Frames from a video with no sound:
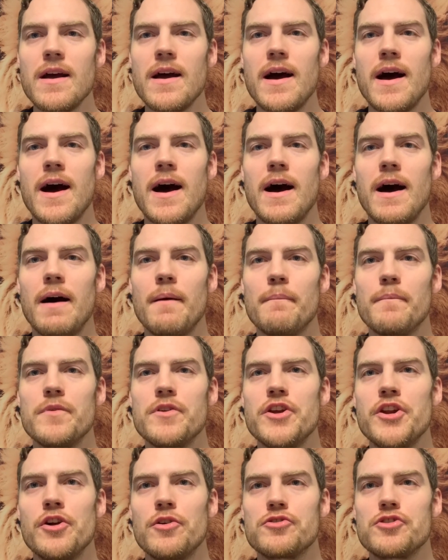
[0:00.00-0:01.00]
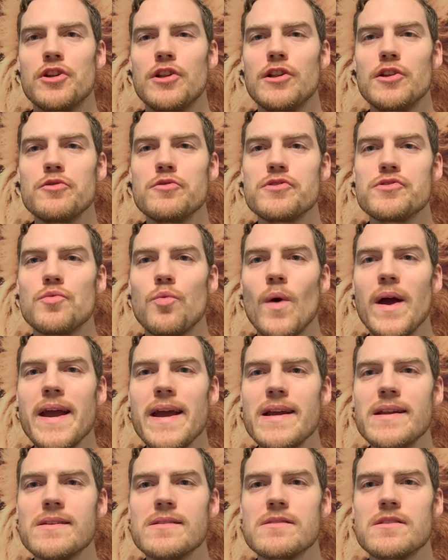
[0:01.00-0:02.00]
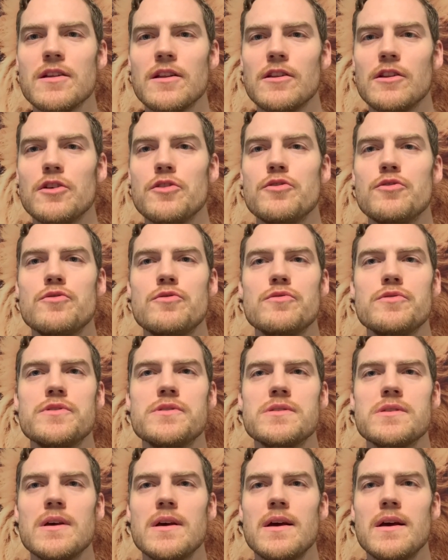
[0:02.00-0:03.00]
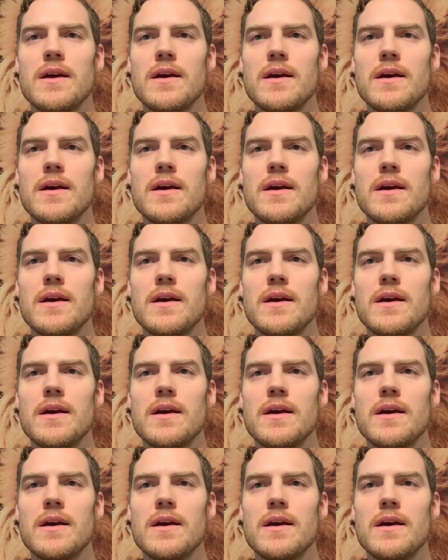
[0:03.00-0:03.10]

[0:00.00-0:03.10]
to lose weight, to lose